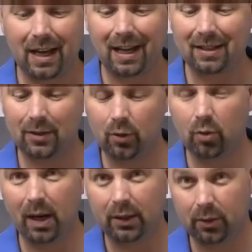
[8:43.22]
has to go
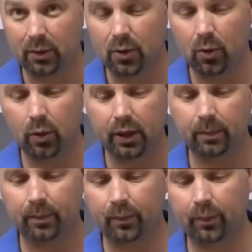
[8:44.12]
back to its owner,
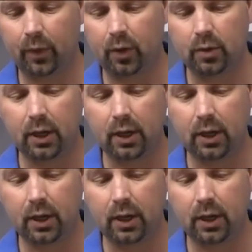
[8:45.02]
who's a